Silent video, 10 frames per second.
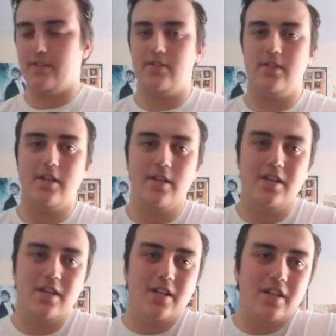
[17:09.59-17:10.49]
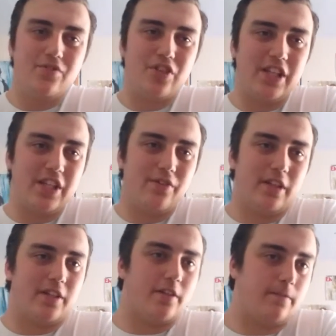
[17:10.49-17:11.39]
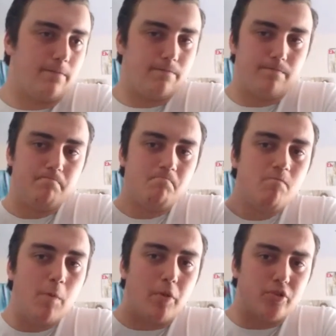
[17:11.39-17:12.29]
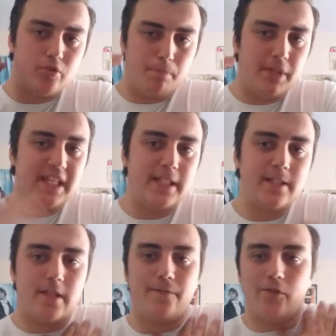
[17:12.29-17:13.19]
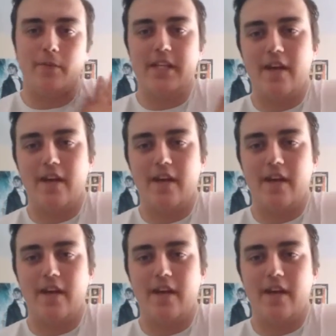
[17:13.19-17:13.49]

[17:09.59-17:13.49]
That's really the only kind of emotional peak to the film.